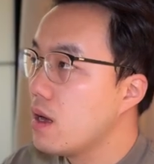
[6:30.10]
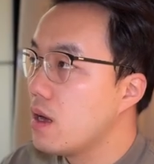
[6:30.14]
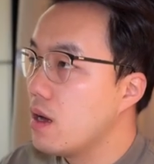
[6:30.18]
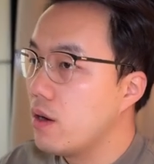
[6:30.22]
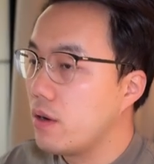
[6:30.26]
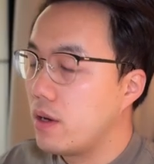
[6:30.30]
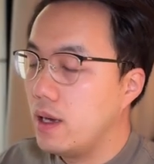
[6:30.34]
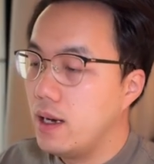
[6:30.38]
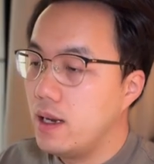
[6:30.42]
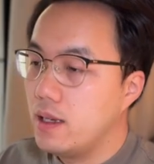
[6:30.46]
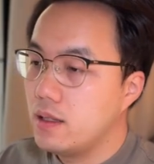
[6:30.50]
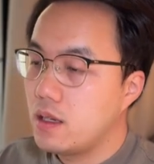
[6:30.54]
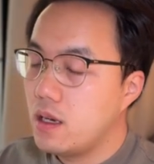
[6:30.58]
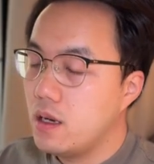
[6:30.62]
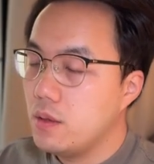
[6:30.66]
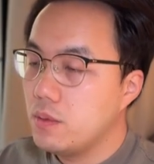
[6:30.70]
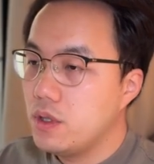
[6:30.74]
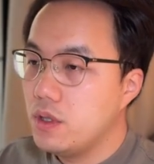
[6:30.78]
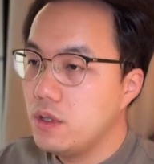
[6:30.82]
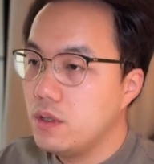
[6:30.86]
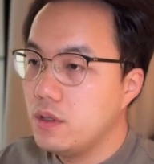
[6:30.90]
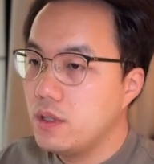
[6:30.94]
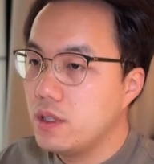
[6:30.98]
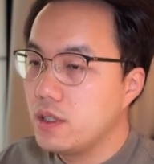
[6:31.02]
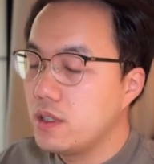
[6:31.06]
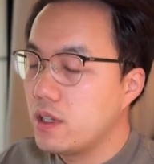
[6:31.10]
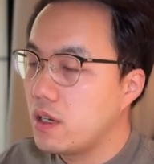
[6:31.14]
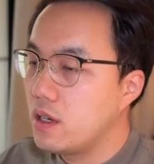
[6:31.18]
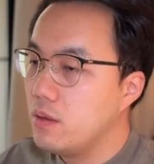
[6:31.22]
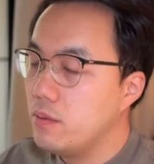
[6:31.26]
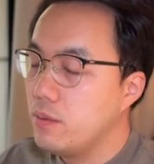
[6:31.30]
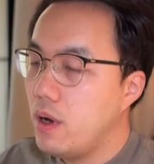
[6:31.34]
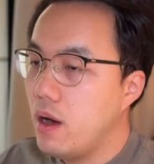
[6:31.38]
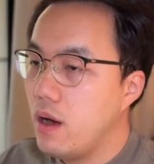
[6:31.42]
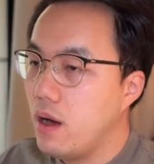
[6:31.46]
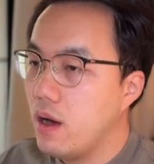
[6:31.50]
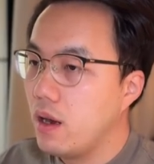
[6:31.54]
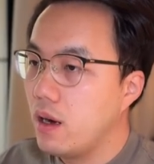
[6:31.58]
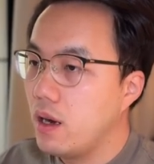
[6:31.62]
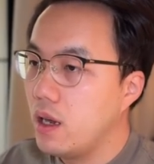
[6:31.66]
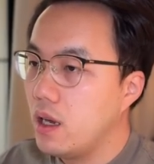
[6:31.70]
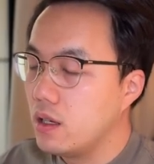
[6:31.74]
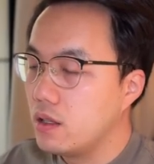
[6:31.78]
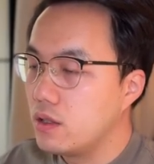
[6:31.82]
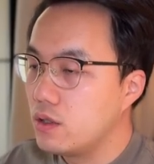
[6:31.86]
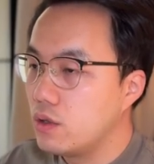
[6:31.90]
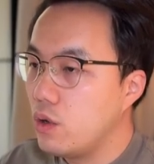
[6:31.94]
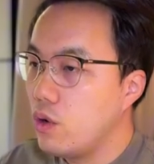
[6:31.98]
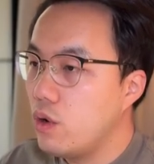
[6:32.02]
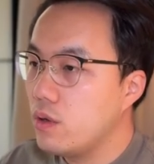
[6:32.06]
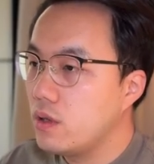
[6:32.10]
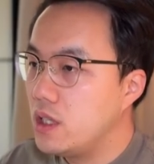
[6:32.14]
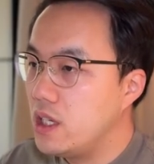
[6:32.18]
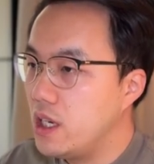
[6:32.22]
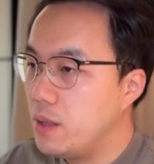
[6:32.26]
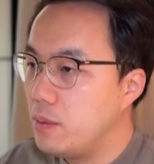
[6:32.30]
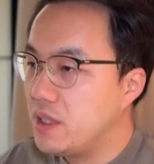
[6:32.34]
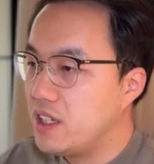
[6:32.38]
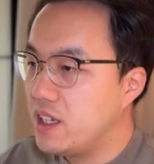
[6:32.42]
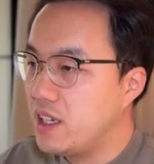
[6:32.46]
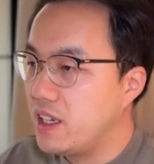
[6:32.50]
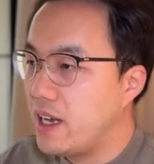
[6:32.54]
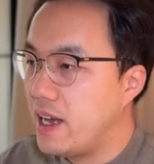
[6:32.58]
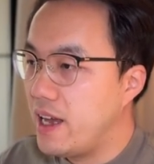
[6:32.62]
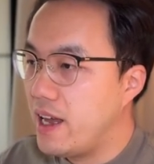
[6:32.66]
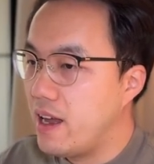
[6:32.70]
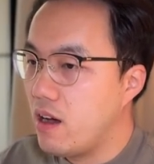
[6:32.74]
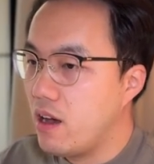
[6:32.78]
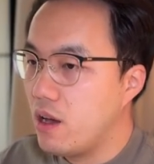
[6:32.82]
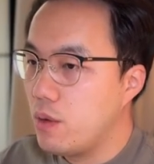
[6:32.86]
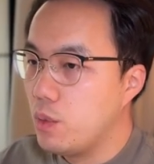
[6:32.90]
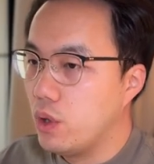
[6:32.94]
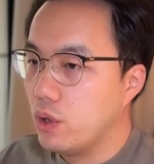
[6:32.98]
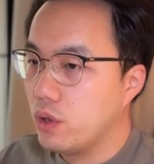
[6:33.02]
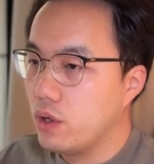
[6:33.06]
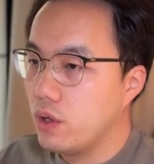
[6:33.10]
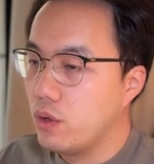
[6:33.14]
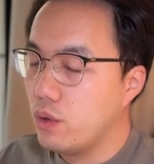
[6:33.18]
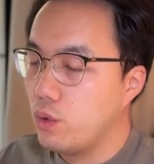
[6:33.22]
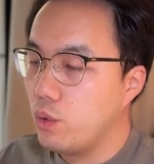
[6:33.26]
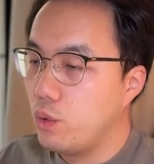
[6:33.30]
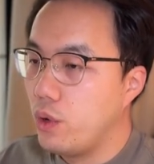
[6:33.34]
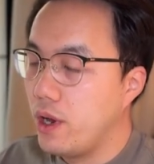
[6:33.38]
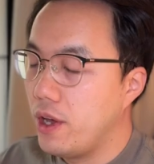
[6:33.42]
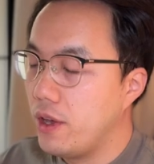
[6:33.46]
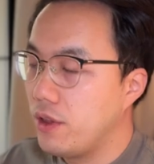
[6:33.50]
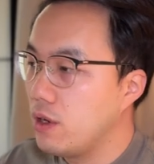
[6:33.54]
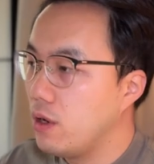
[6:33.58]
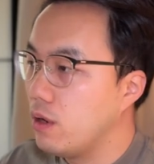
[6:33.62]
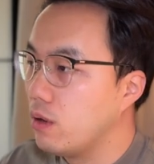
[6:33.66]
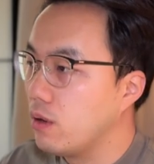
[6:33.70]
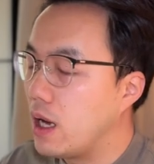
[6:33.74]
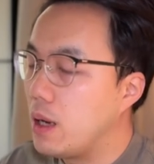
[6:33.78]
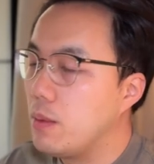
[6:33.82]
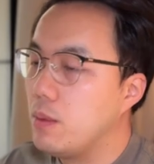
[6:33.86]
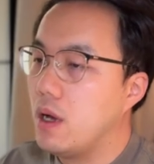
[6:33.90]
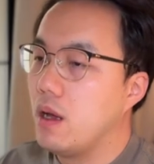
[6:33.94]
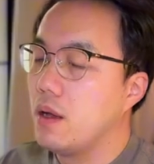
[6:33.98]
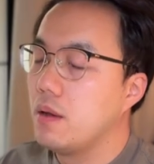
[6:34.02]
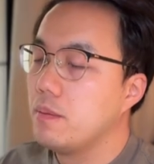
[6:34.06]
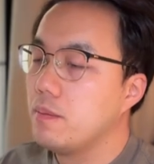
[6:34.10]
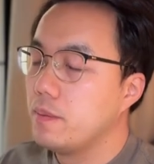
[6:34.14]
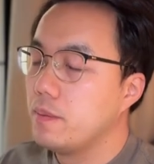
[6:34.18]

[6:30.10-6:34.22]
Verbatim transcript: Okay, let's come to the second part, install DeepSeek AI model with Ollama.